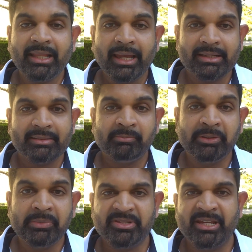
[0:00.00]
that
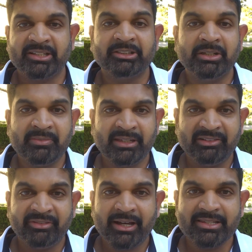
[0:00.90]
Bloom's taxonomy
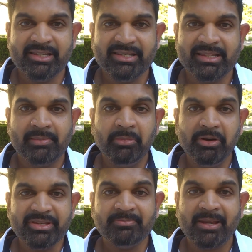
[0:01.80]
advises. The
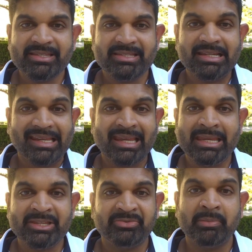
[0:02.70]
most basic
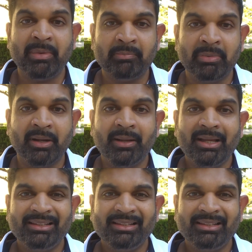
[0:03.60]
is remember.